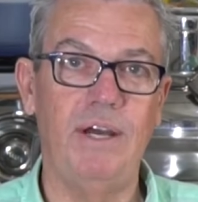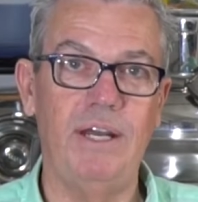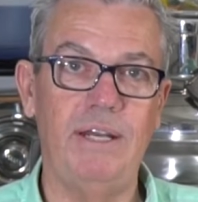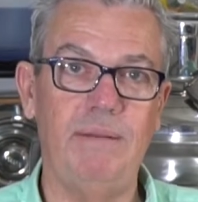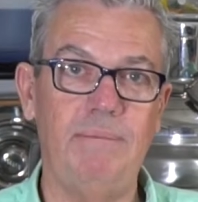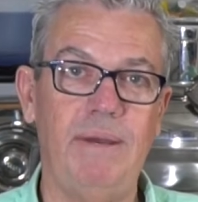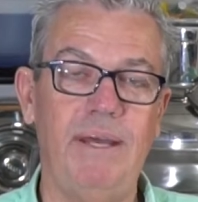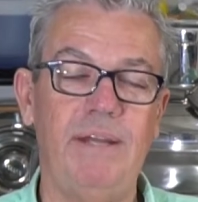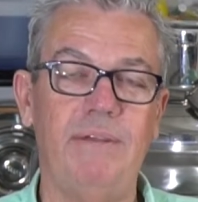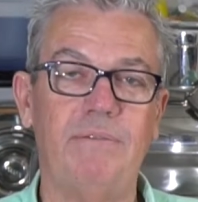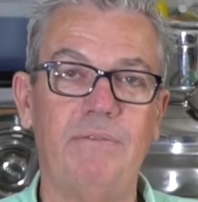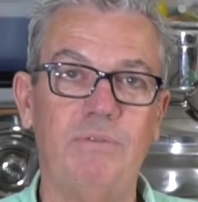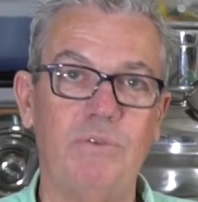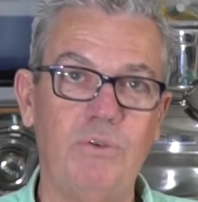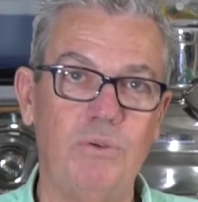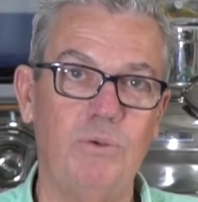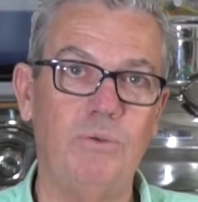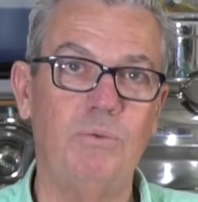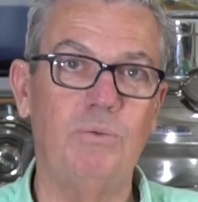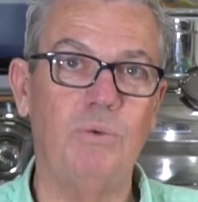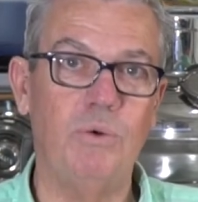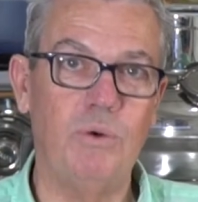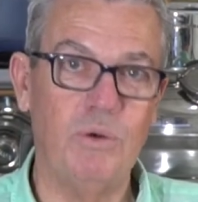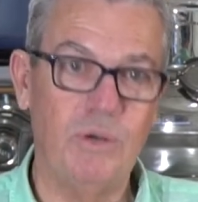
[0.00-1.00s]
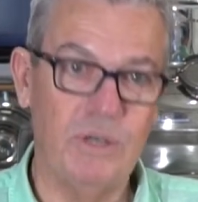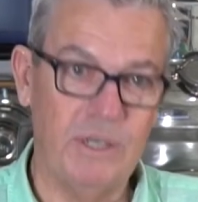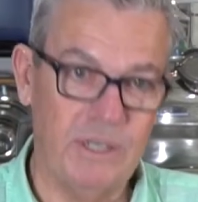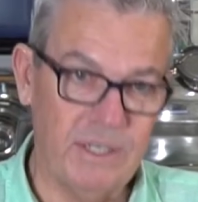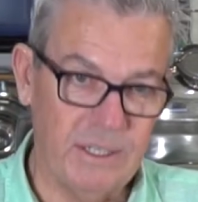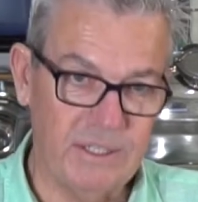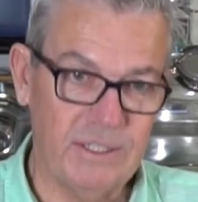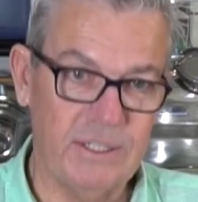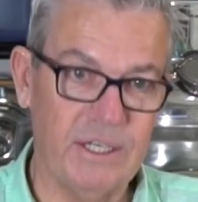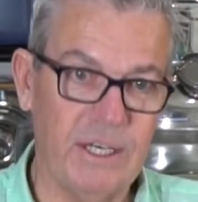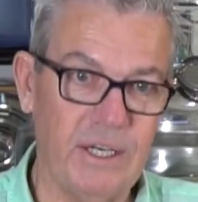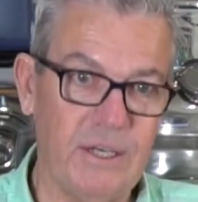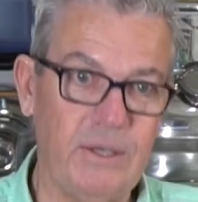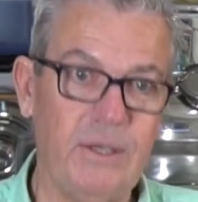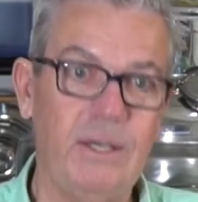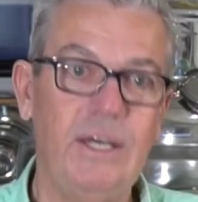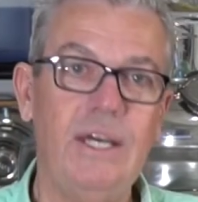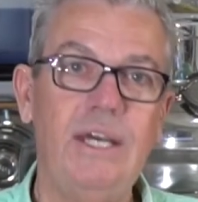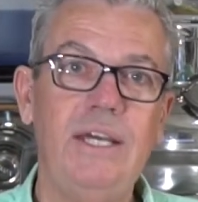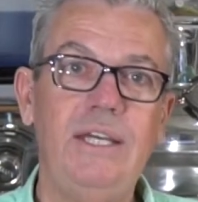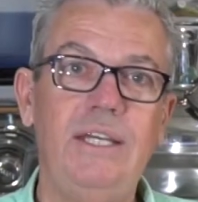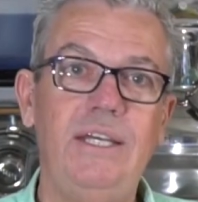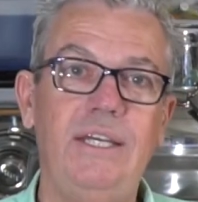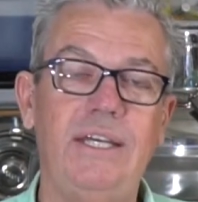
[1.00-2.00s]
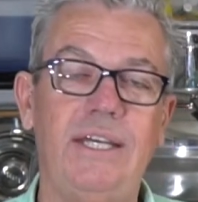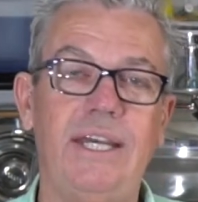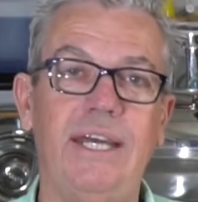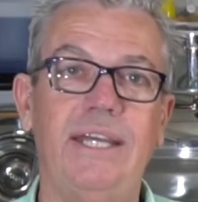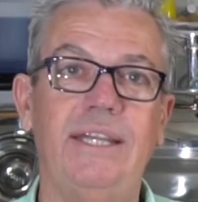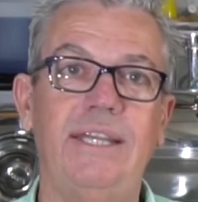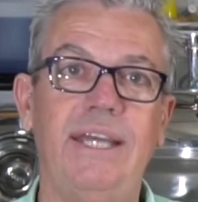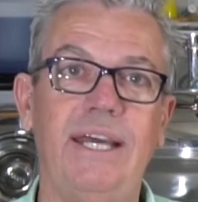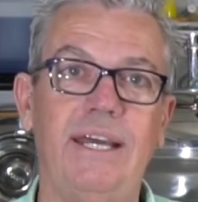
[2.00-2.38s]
amount of cool water, so you get